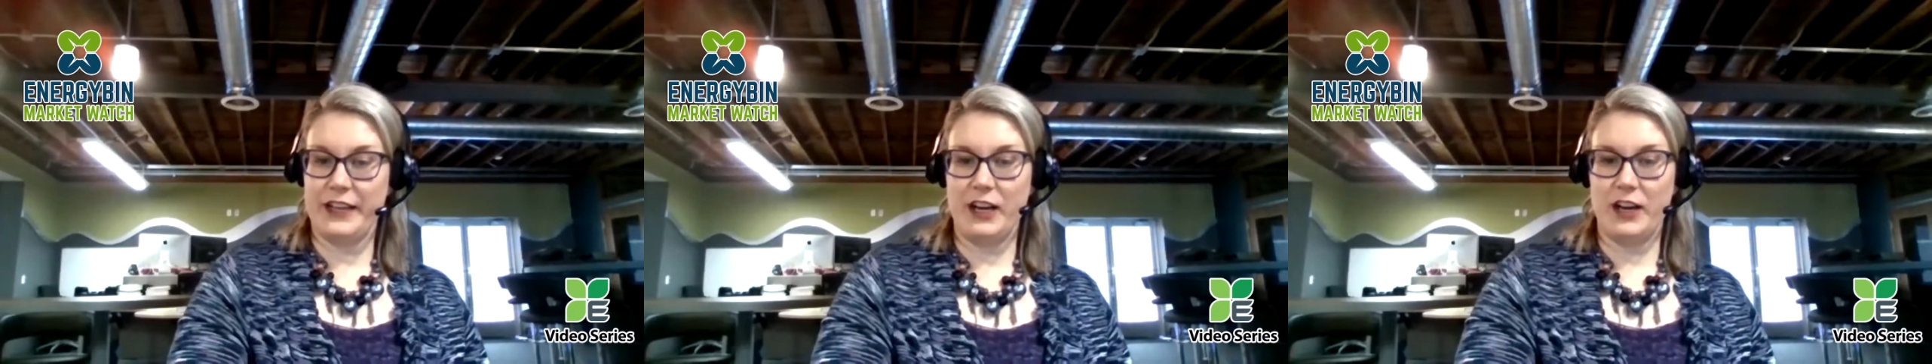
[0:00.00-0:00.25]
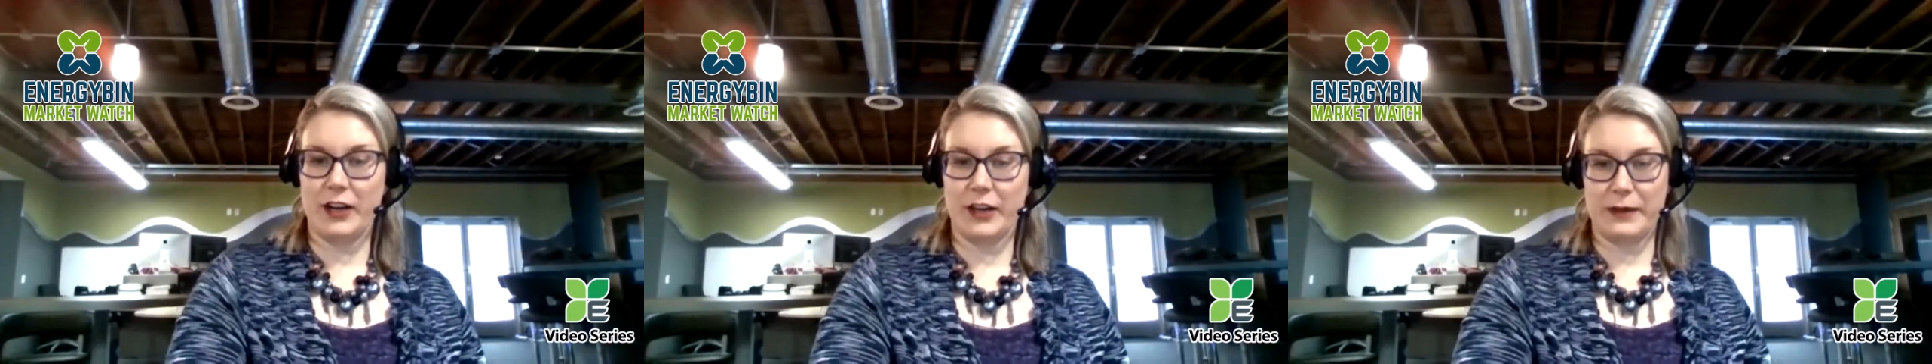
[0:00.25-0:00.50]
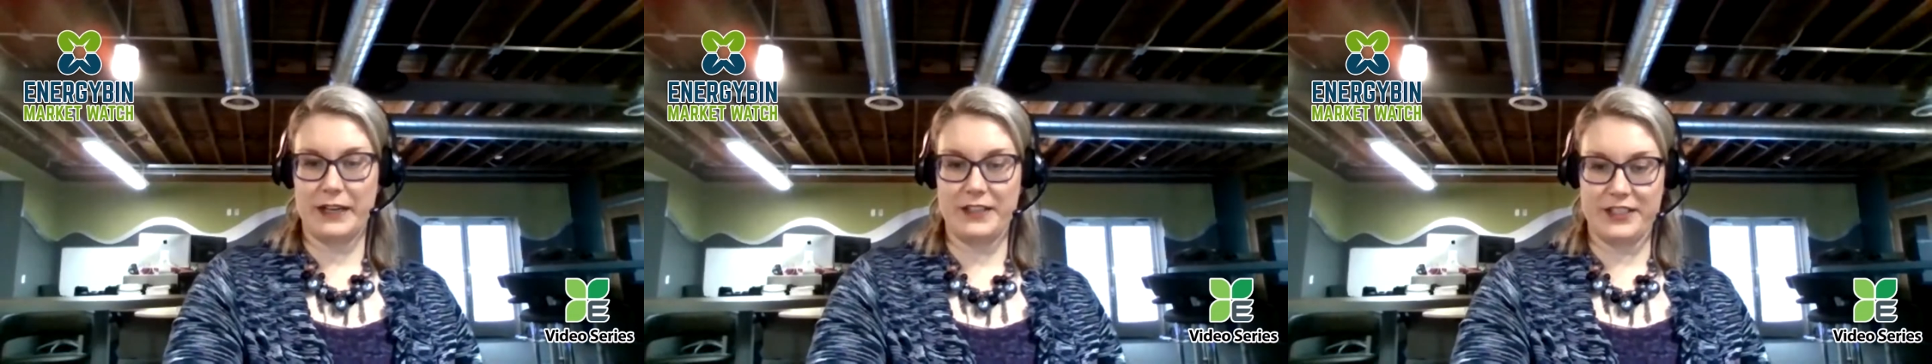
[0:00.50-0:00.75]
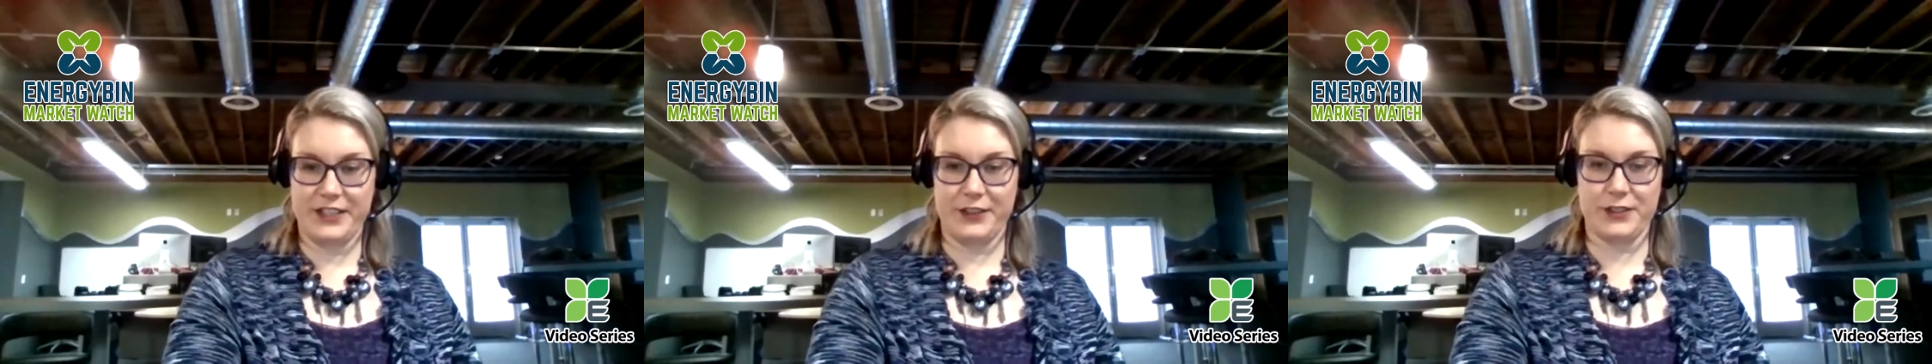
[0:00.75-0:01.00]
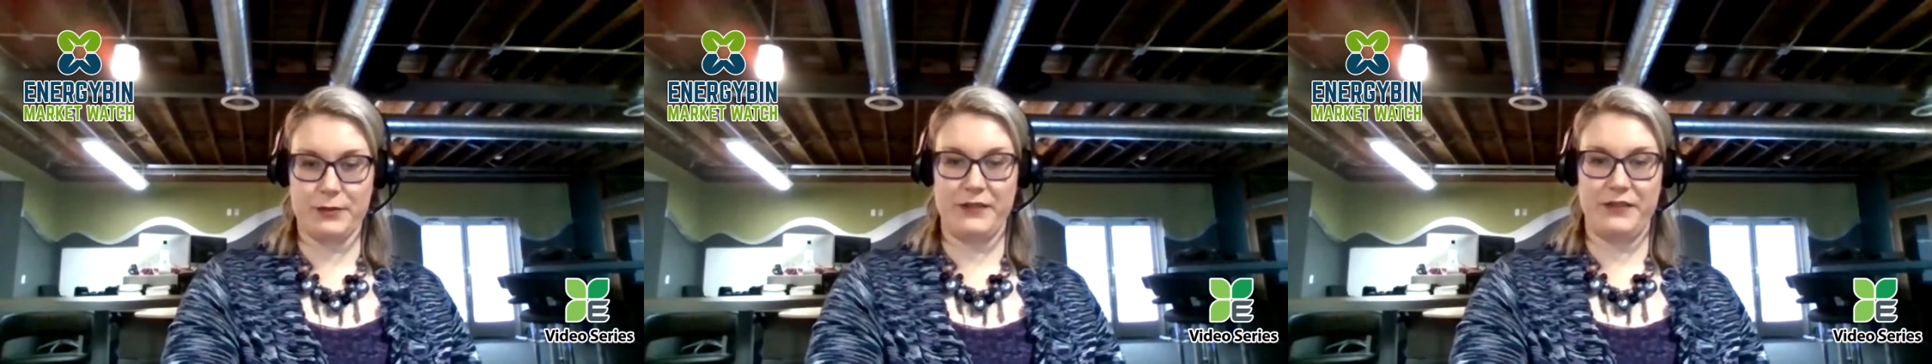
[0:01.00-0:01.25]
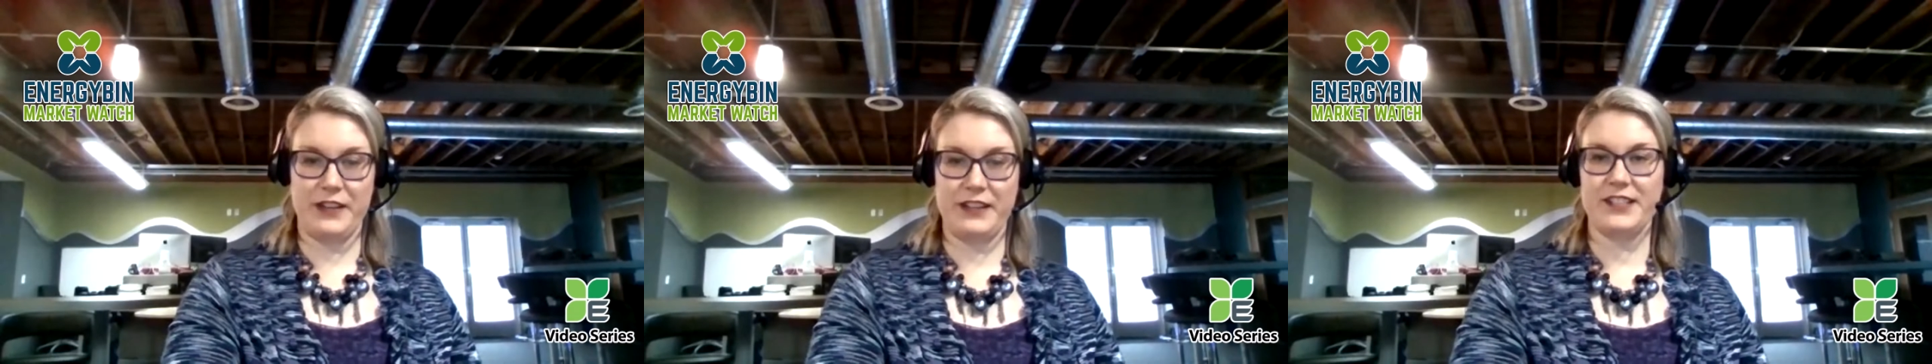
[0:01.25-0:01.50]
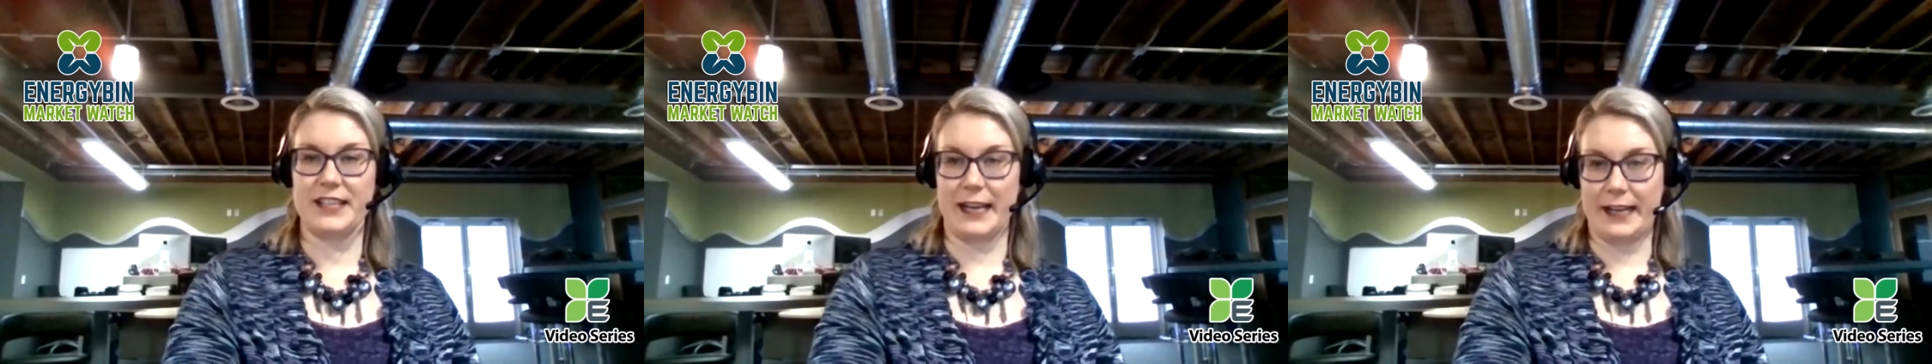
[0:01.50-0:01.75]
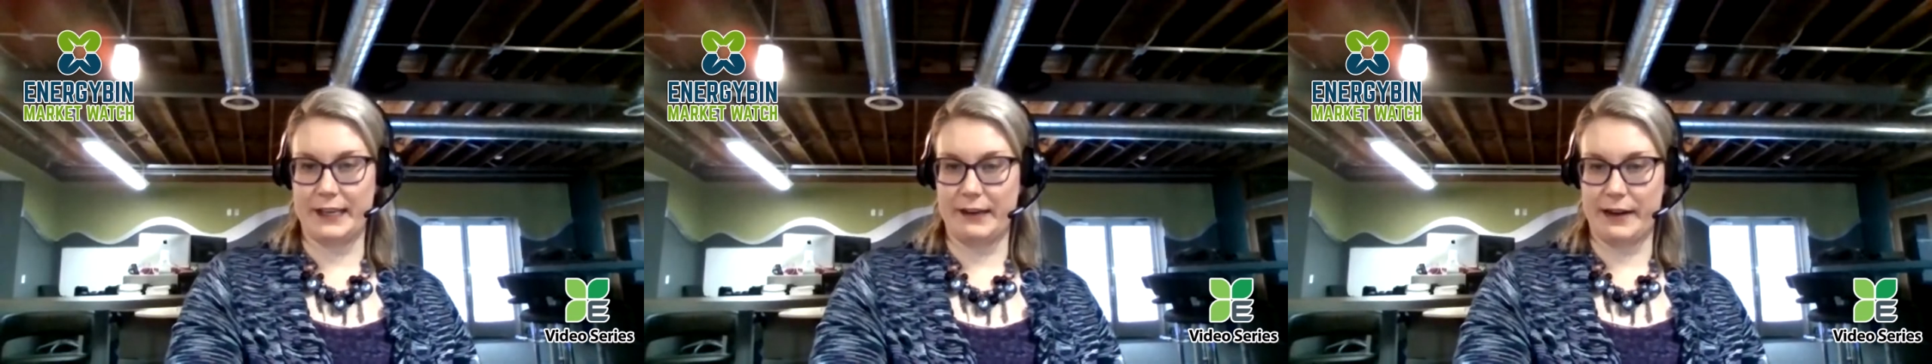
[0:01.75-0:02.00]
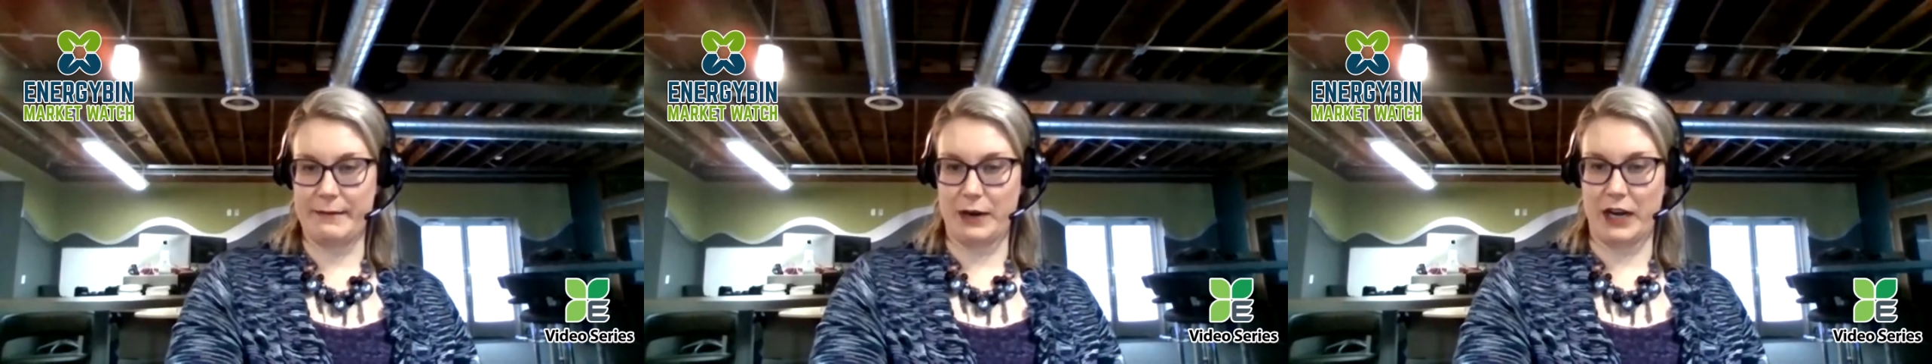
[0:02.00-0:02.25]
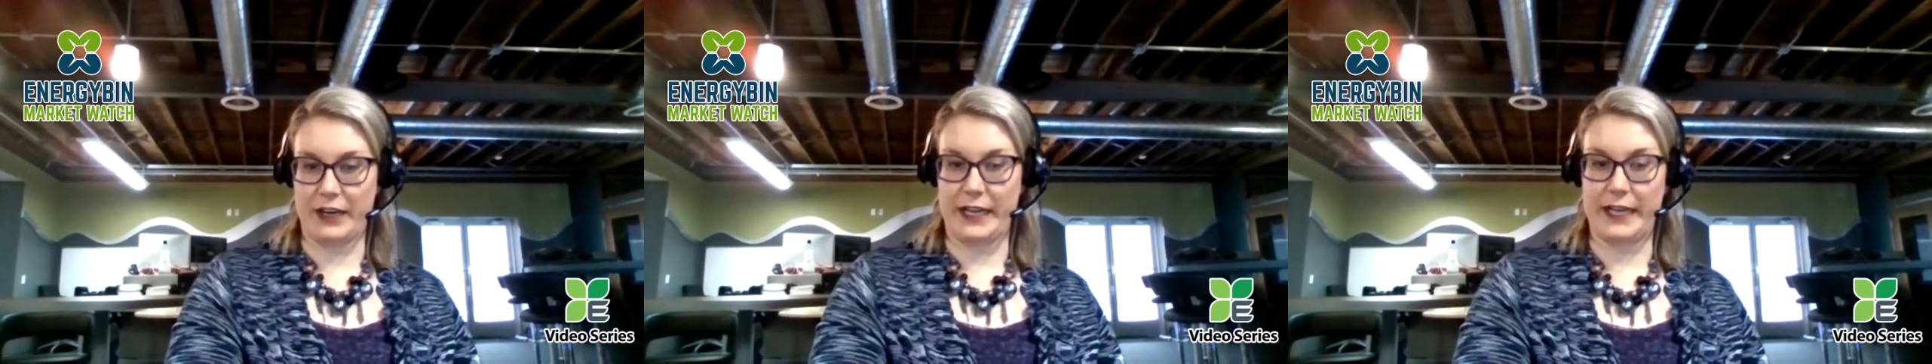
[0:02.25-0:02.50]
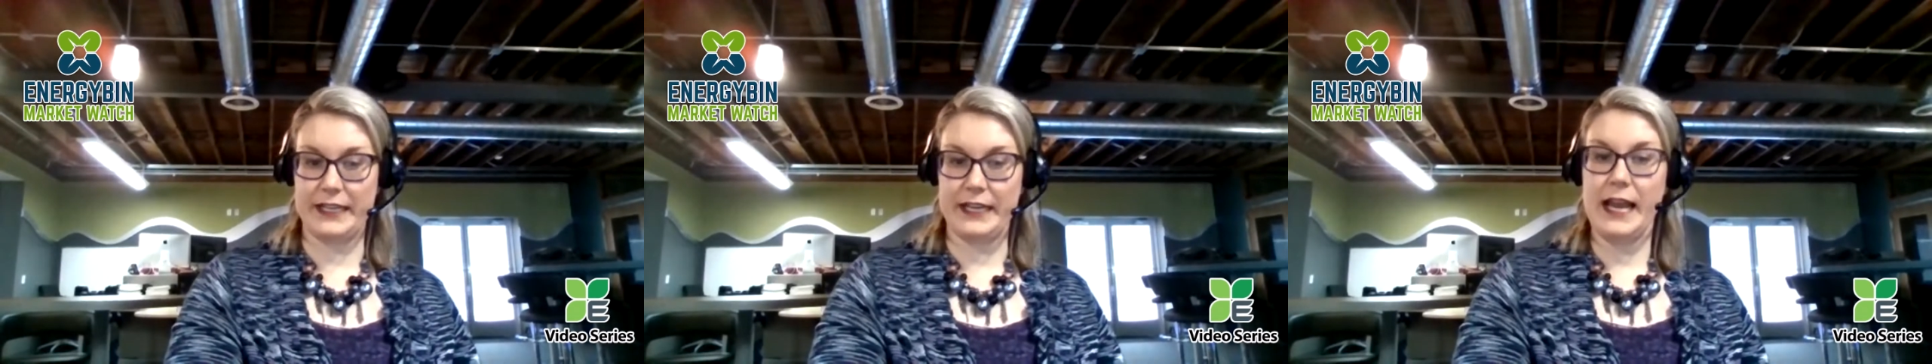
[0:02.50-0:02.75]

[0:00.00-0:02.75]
hardware deals within the secondary market